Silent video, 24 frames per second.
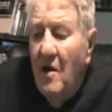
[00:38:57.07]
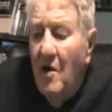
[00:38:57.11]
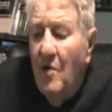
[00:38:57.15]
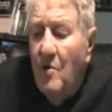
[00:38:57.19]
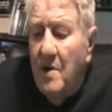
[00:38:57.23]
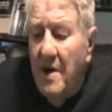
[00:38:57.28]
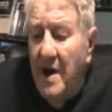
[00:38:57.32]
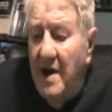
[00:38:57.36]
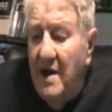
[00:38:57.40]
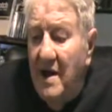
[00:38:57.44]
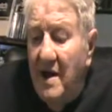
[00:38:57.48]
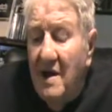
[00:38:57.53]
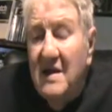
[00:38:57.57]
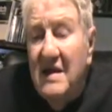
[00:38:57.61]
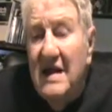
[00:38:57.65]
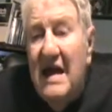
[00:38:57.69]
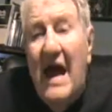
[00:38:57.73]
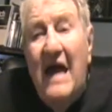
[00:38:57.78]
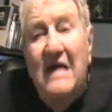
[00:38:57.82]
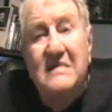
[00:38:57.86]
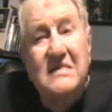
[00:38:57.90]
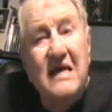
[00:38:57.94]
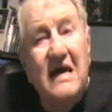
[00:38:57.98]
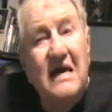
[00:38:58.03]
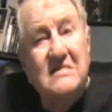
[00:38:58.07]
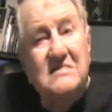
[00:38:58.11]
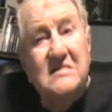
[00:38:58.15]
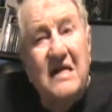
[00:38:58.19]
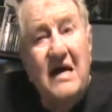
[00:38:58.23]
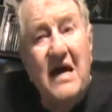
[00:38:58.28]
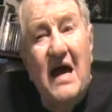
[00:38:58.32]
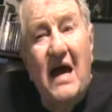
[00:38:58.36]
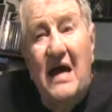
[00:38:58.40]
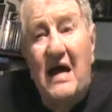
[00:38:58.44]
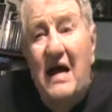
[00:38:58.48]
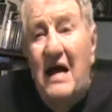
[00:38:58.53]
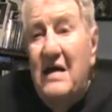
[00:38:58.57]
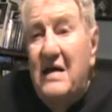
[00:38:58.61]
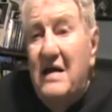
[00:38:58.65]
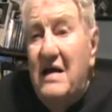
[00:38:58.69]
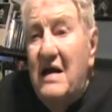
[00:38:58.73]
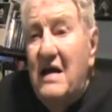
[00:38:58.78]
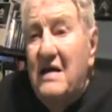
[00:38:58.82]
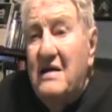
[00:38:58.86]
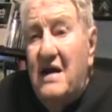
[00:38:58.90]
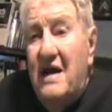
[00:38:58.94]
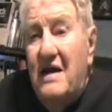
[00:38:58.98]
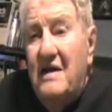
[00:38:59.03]
Okay, now the Gas House Gang, I
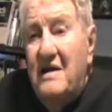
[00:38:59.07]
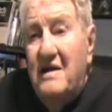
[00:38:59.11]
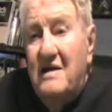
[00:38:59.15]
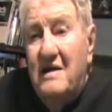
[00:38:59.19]
can't